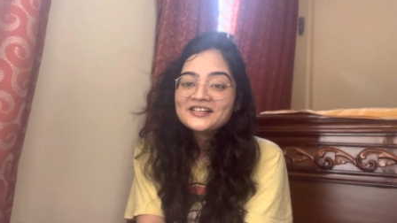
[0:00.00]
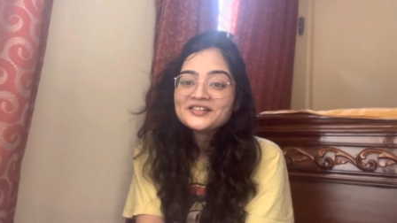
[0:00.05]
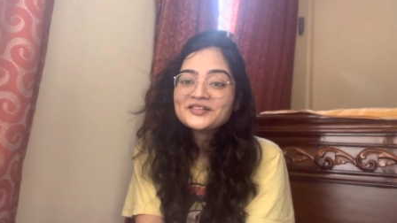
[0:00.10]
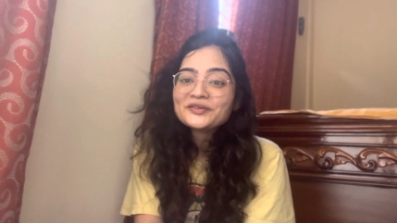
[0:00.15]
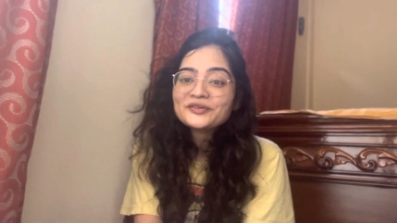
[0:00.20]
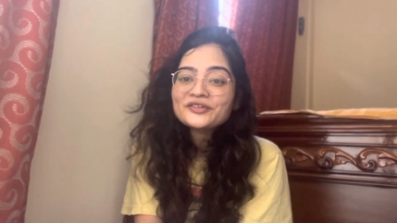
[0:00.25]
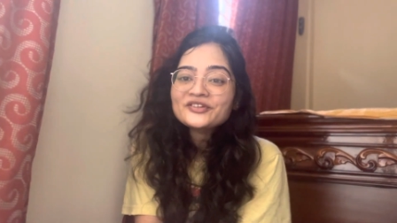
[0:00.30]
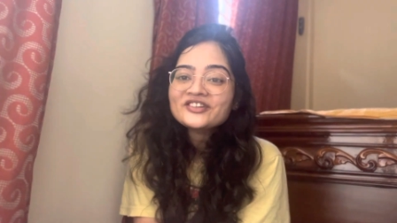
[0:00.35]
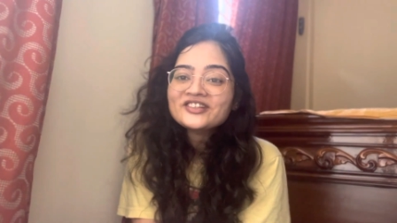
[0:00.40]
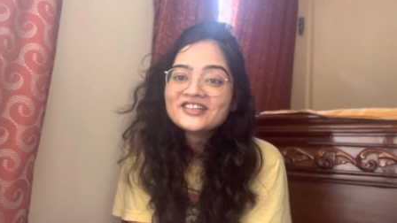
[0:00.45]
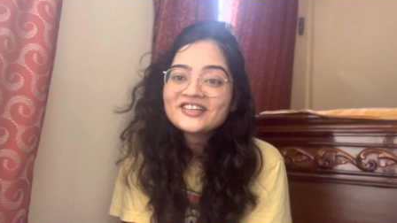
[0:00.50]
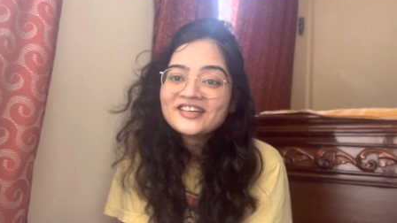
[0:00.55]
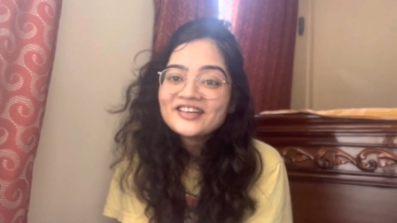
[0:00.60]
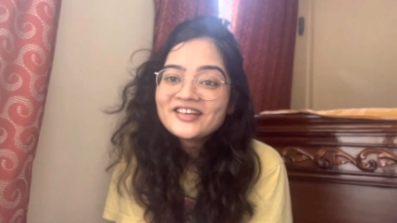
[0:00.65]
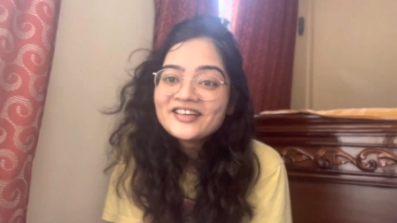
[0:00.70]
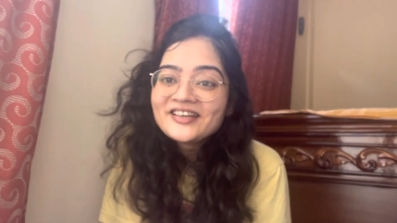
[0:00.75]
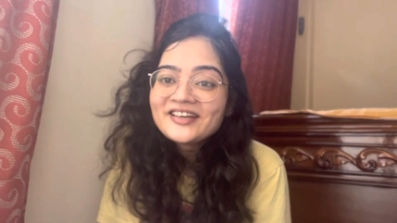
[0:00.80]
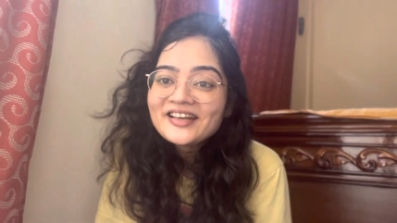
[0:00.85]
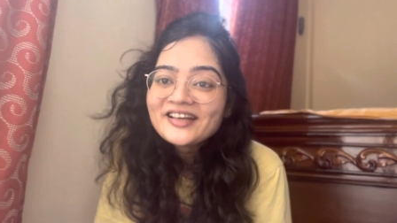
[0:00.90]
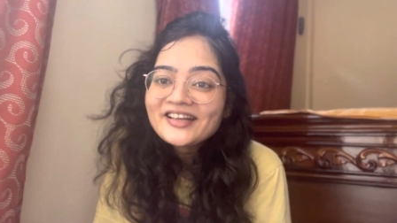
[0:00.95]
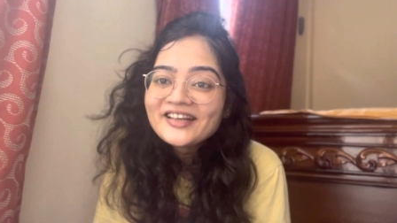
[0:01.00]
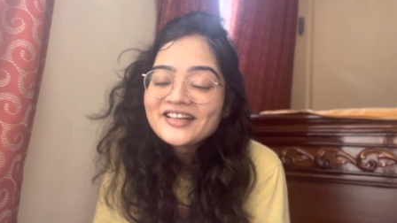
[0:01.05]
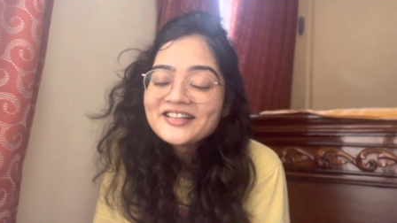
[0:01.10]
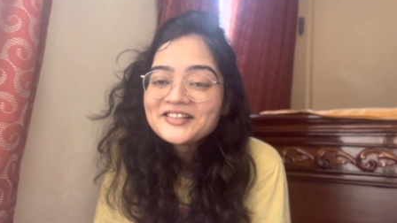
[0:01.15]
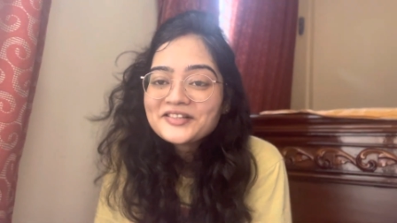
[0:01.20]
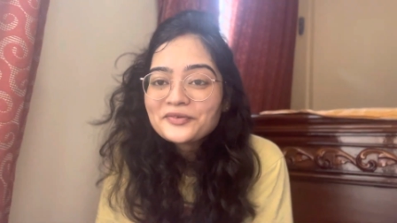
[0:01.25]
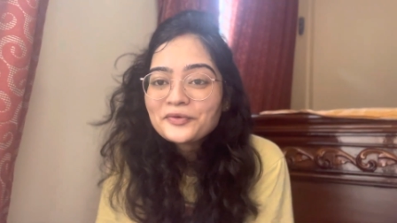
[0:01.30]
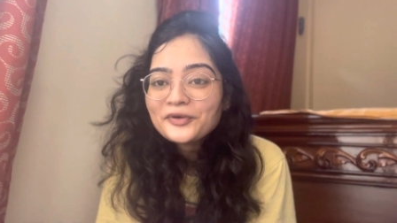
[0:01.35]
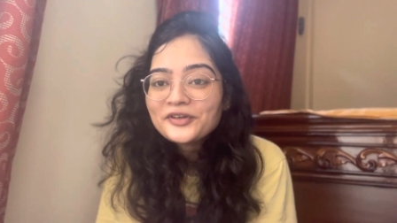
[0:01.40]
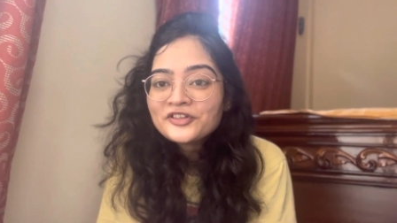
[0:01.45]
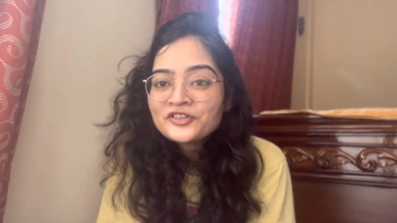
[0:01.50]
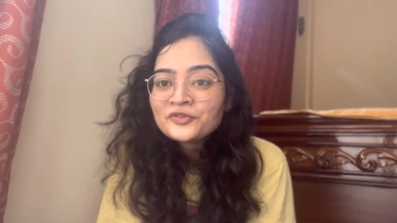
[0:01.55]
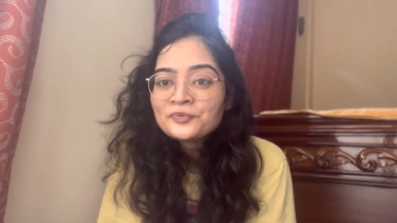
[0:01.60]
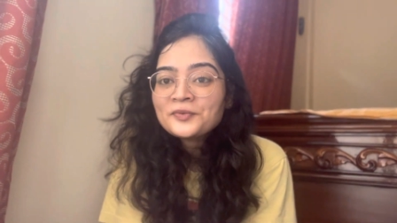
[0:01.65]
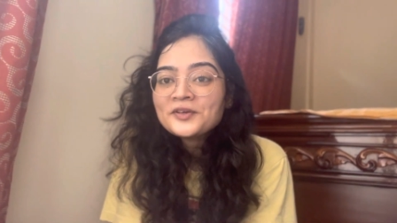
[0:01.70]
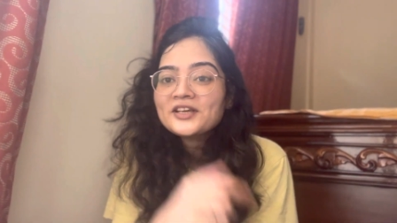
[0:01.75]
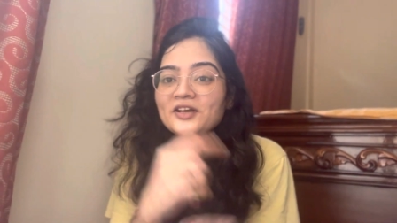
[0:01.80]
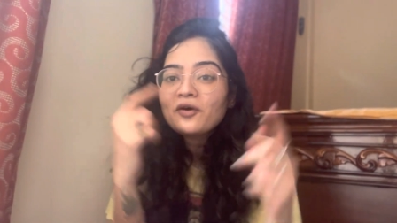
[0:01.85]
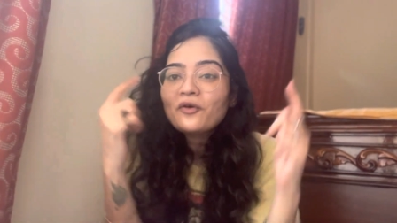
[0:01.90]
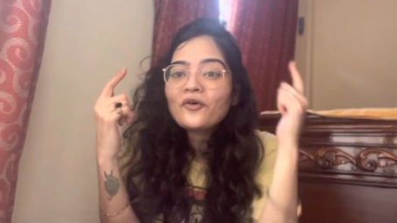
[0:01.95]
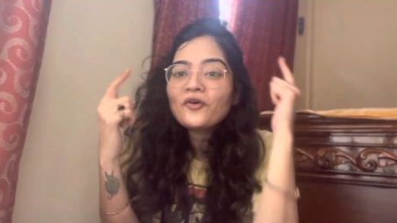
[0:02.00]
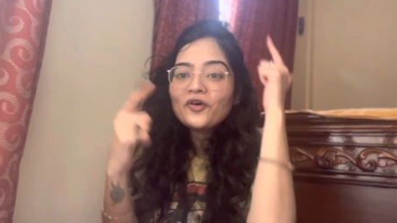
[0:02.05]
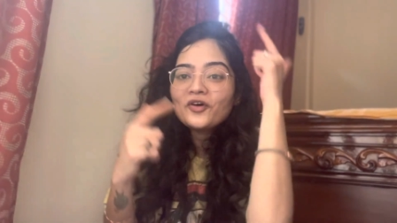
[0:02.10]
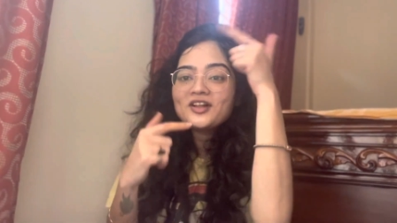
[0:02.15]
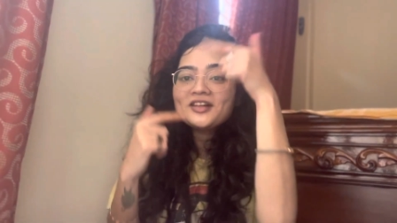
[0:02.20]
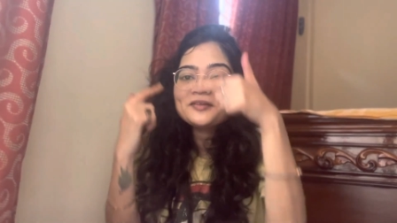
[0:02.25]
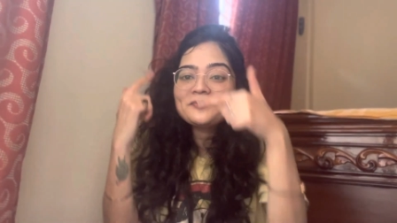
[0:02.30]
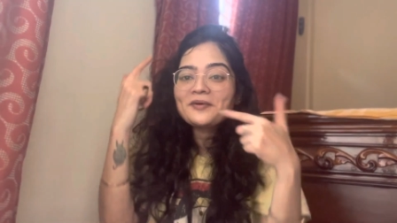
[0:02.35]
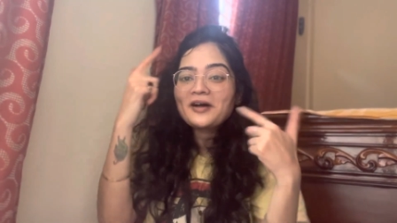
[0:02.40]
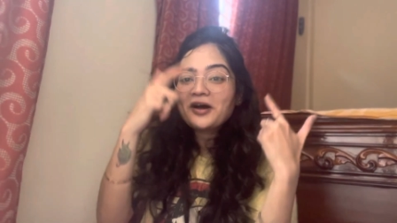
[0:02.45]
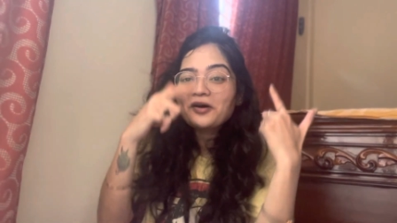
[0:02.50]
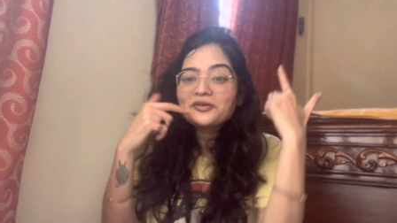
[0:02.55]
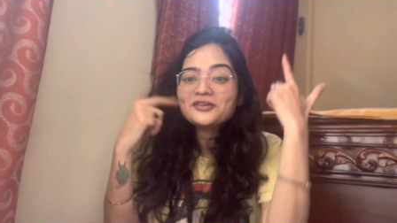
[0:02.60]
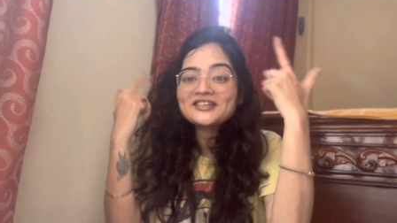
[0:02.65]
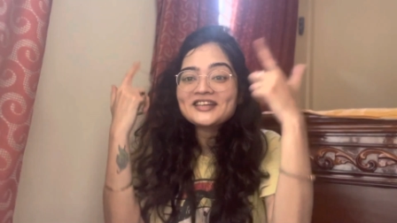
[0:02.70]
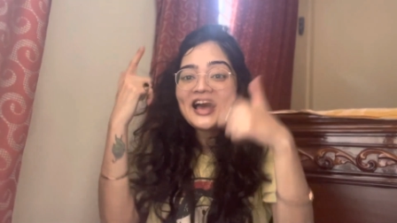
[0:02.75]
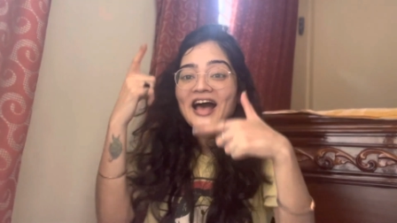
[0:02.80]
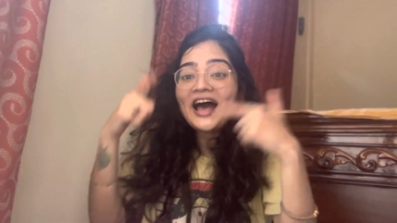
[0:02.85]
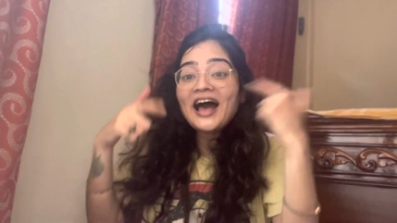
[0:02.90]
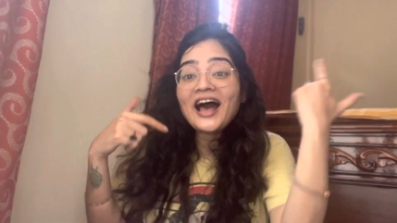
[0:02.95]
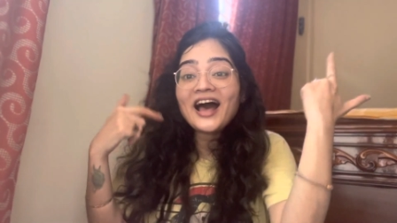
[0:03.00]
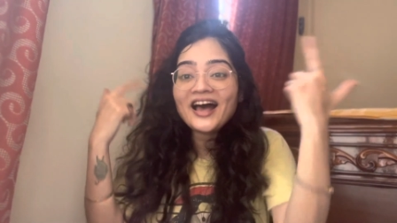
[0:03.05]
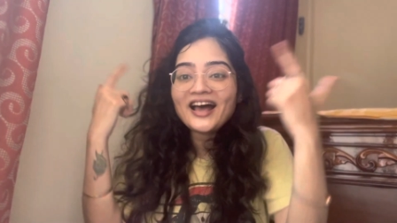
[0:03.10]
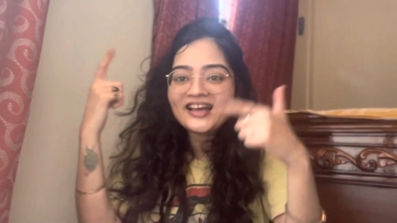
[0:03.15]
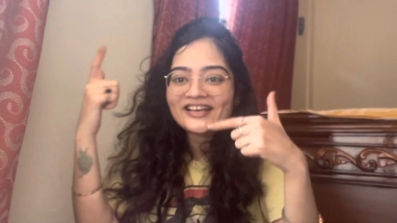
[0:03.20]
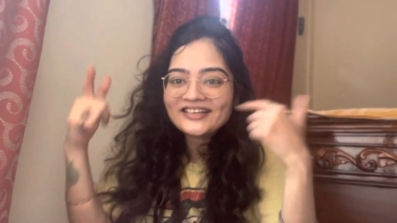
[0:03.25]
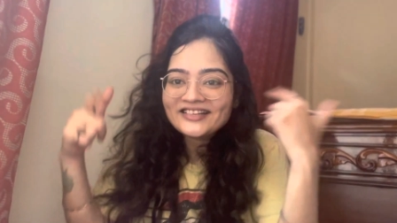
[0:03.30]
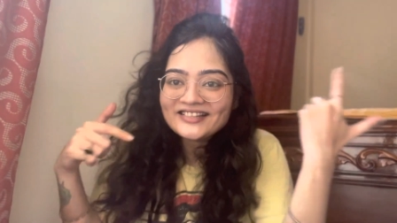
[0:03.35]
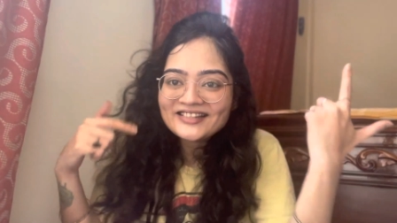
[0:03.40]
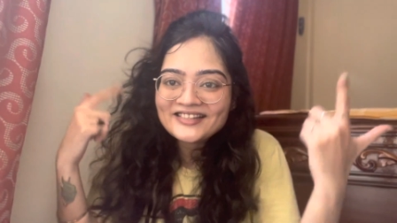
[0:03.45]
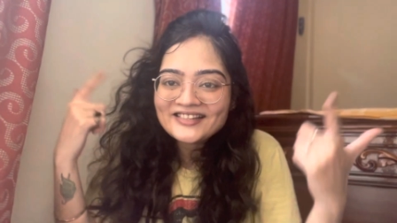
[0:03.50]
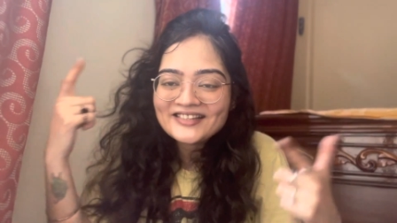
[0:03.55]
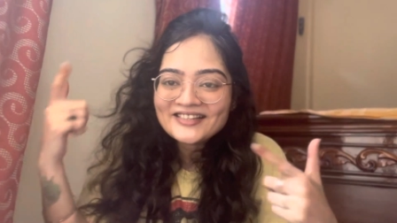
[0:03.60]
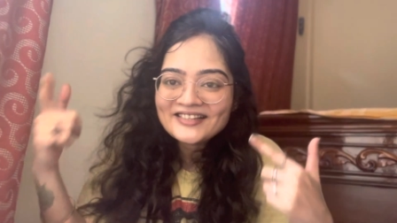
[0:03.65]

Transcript: So today it's going to be all about eyes.